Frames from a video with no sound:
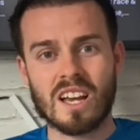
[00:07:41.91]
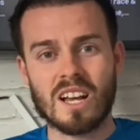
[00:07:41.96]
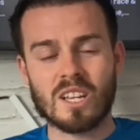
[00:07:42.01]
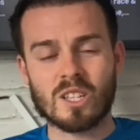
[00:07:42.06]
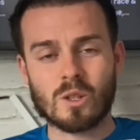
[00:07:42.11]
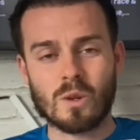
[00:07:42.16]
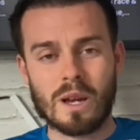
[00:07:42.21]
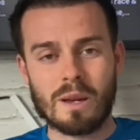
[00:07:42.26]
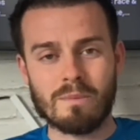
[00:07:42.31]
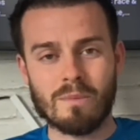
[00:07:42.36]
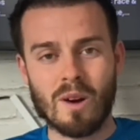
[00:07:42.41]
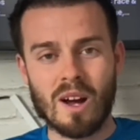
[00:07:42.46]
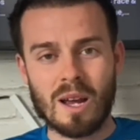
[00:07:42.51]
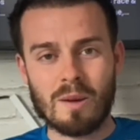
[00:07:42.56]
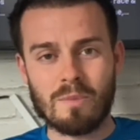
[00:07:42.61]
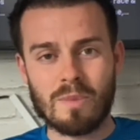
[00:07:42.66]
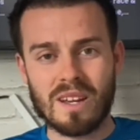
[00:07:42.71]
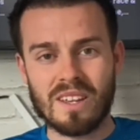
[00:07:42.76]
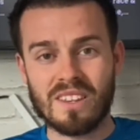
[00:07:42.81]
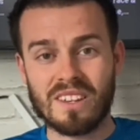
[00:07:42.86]
So it
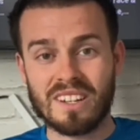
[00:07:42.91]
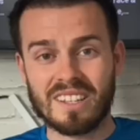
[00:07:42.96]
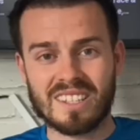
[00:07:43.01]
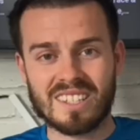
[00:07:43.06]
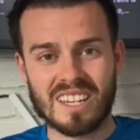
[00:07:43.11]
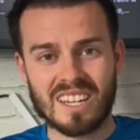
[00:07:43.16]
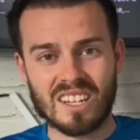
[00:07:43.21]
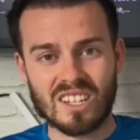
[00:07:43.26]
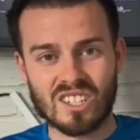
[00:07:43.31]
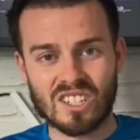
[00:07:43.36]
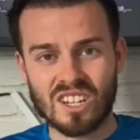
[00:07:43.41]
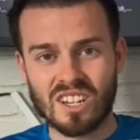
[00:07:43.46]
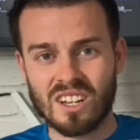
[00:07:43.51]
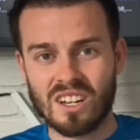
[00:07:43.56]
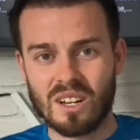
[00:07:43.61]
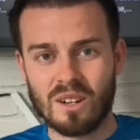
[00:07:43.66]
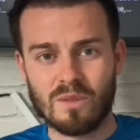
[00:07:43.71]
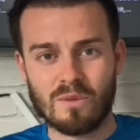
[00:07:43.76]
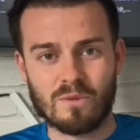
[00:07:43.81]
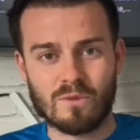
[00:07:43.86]
might be that a teacher,
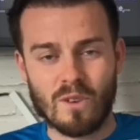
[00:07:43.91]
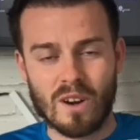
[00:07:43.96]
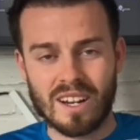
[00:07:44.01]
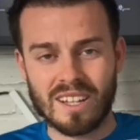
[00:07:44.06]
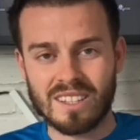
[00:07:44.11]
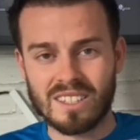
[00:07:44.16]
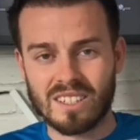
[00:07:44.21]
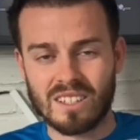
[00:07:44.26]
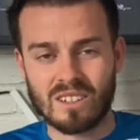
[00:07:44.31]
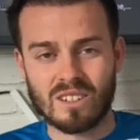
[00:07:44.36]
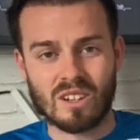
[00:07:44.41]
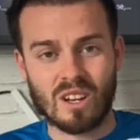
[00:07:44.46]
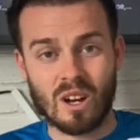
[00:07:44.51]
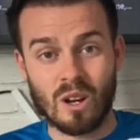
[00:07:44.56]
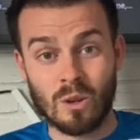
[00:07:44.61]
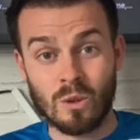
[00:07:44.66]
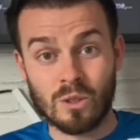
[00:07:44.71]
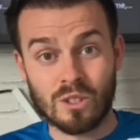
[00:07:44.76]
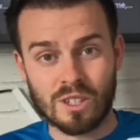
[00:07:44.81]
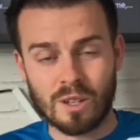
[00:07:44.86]
a friend, a
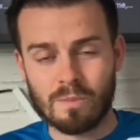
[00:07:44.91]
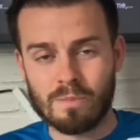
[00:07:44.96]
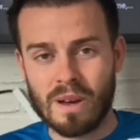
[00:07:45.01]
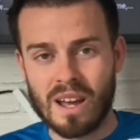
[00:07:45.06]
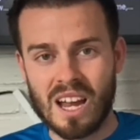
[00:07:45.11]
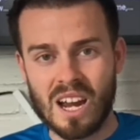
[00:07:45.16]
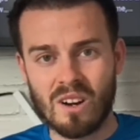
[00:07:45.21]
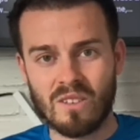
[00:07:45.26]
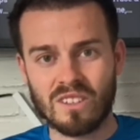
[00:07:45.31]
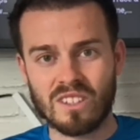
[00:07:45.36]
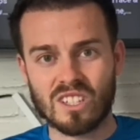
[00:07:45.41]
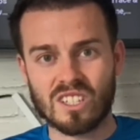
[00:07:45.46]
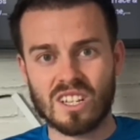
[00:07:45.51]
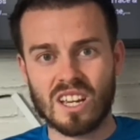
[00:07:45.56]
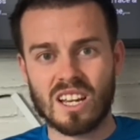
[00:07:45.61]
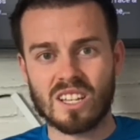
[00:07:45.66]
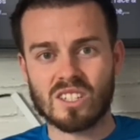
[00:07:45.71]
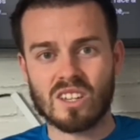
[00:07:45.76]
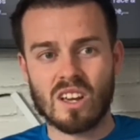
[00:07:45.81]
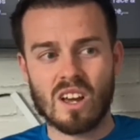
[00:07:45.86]
coach, a parent
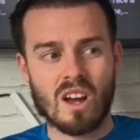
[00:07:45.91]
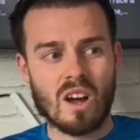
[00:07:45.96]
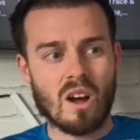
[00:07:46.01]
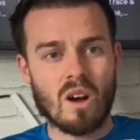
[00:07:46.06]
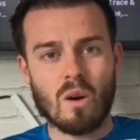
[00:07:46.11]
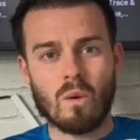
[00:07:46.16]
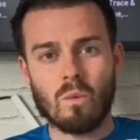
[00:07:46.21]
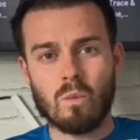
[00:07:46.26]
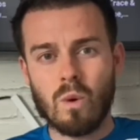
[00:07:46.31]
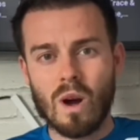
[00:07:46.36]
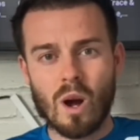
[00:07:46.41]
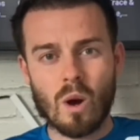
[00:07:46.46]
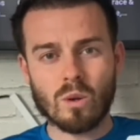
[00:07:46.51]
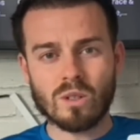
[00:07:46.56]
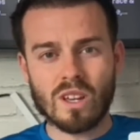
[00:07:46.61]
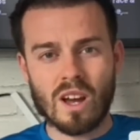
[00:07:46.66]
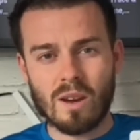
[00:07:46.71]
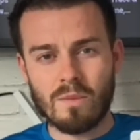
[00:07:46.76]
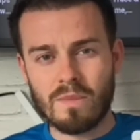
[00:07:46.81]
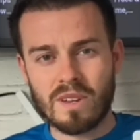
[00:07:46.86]
says, "Well
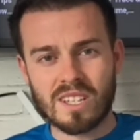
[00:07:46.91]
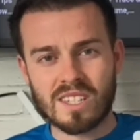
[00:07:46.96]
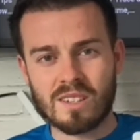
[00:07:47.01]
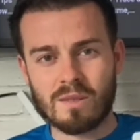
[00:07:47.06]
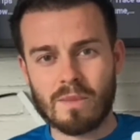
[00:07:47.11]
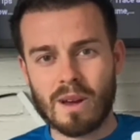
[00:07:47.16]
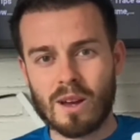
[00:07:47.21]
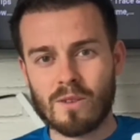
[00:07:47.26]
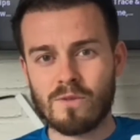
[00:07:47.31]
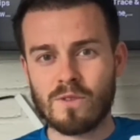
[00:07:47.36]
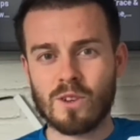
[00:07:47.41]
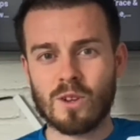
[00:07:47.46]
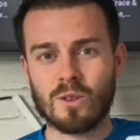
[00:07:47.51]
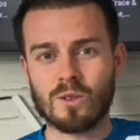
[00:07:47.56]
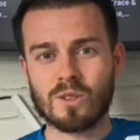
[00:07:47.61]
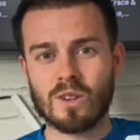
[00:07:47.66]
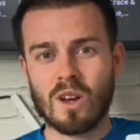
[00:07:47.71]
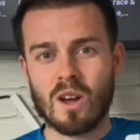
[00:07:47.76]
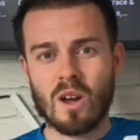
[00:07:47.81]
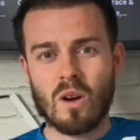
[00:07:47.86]
done, Mr. Matthews.